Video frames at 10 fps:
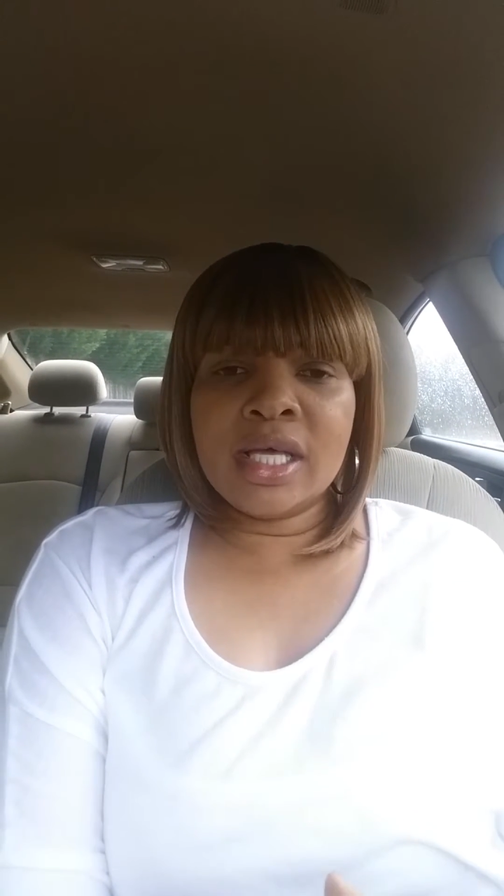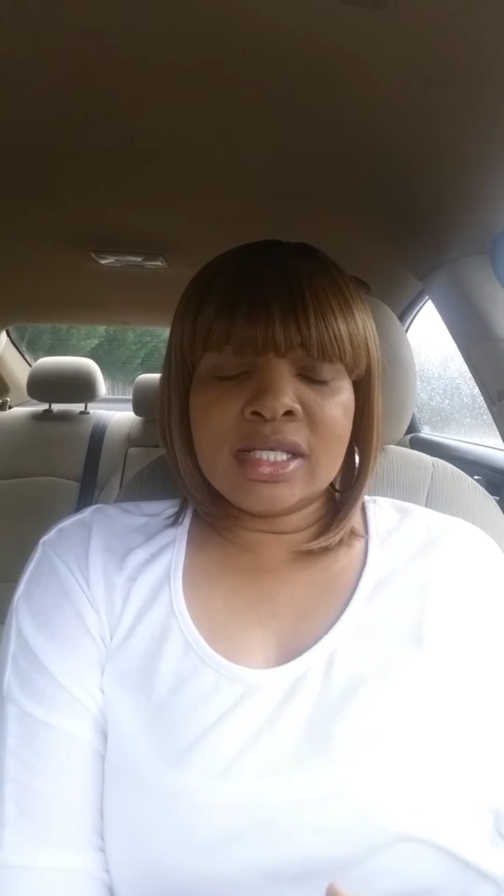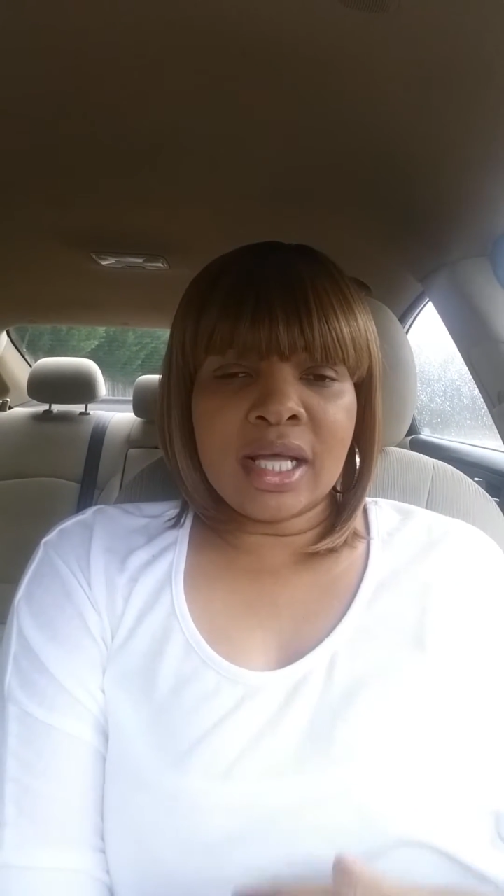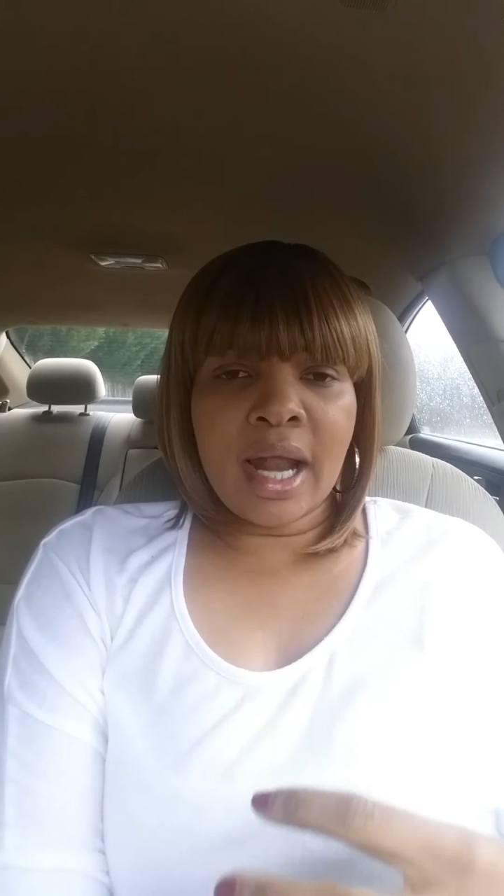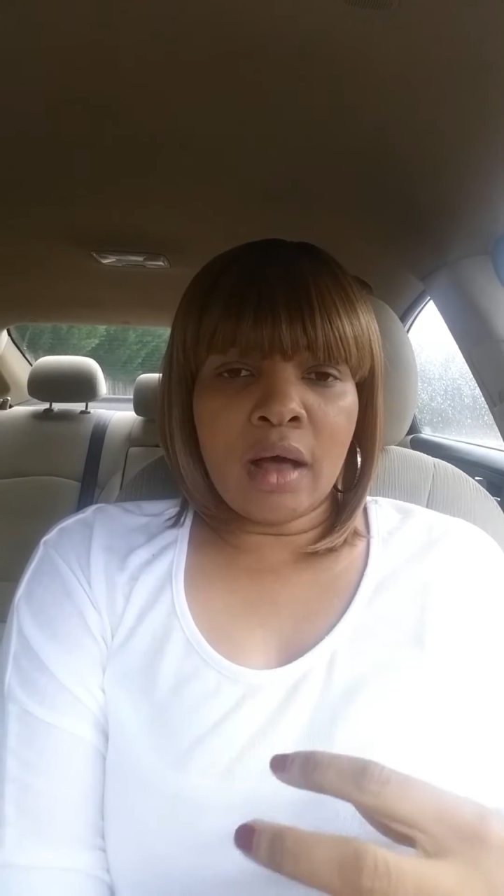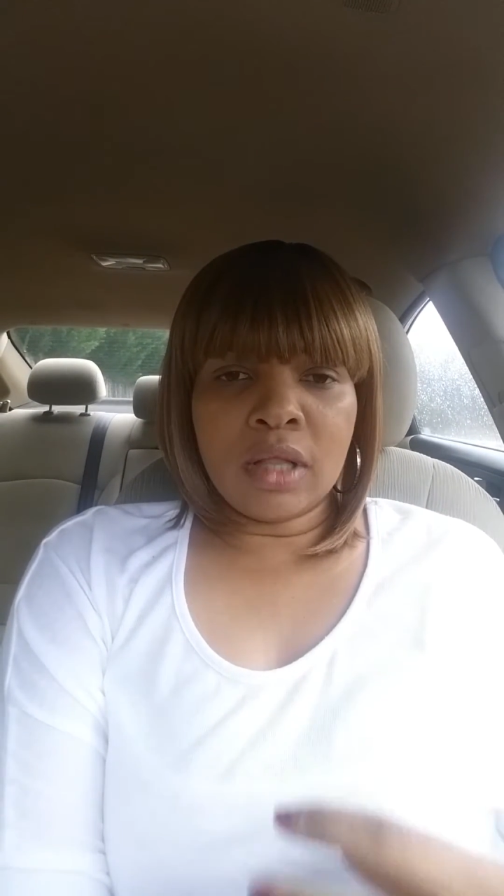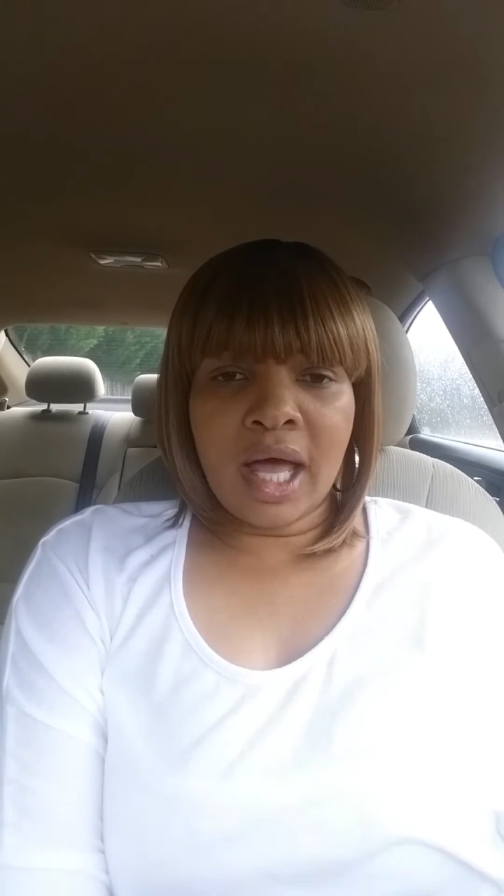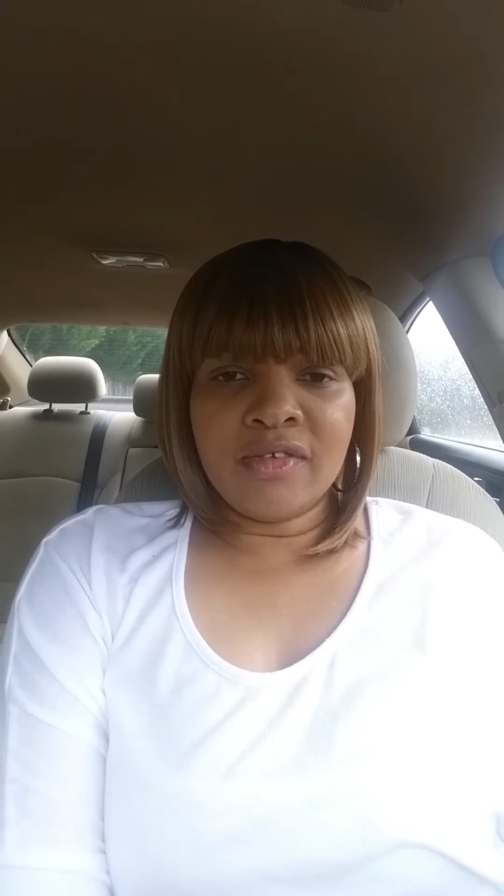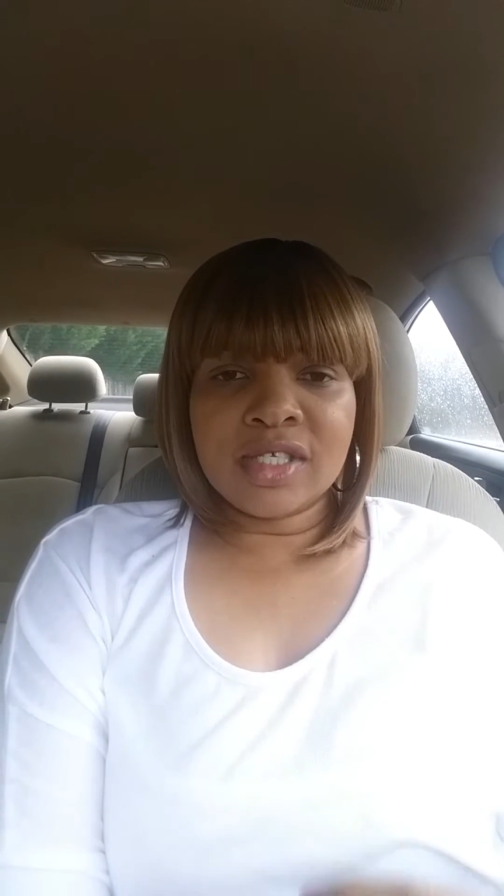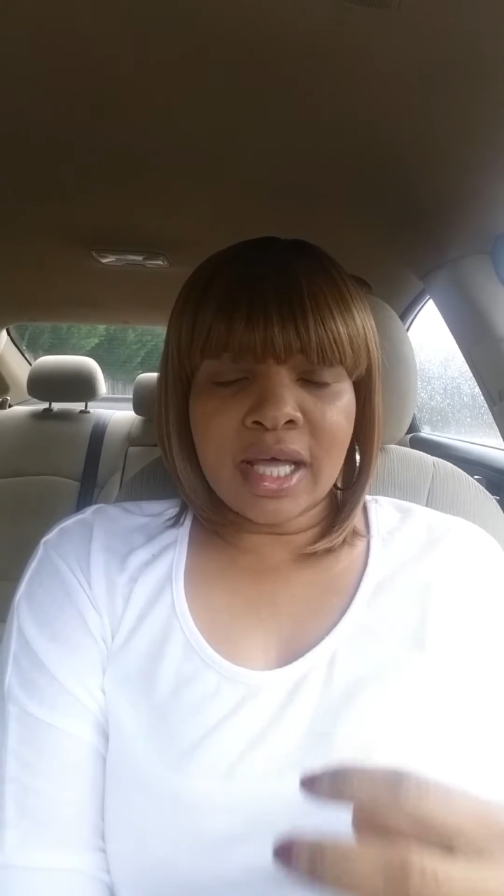is in our
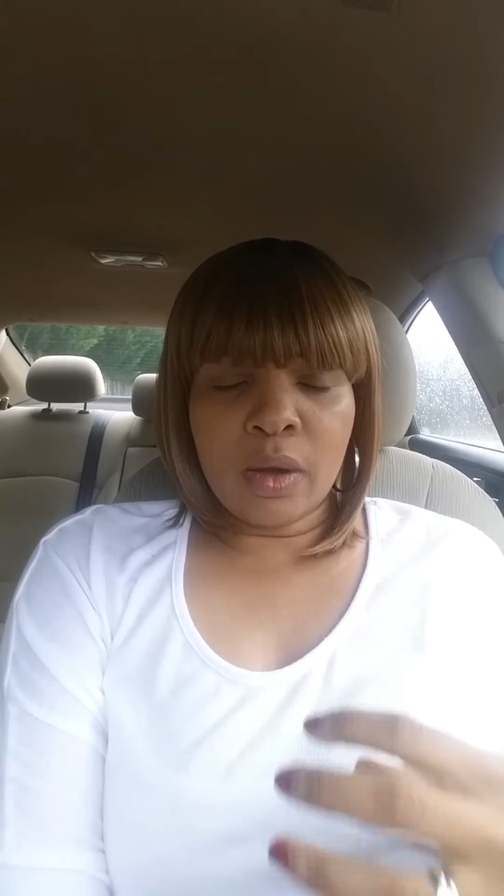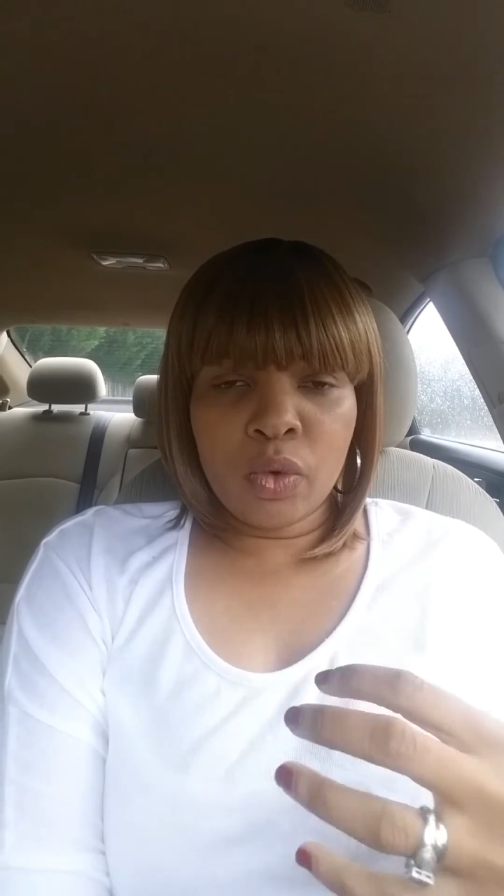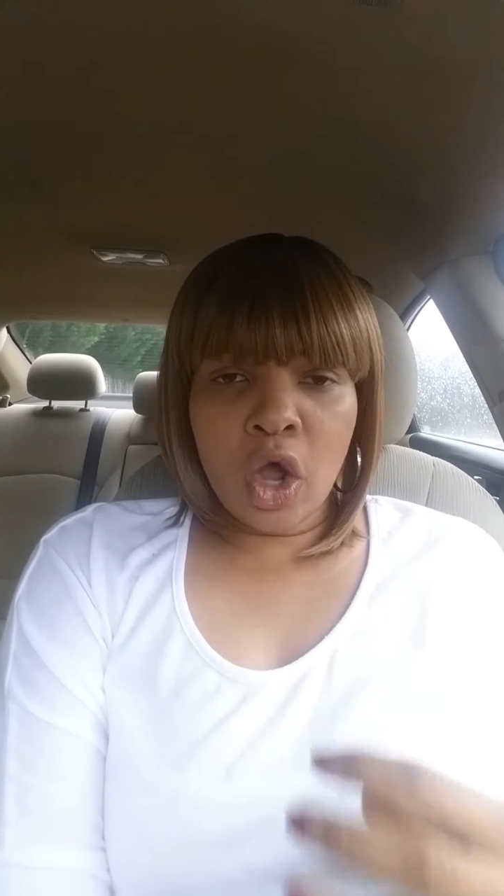lives that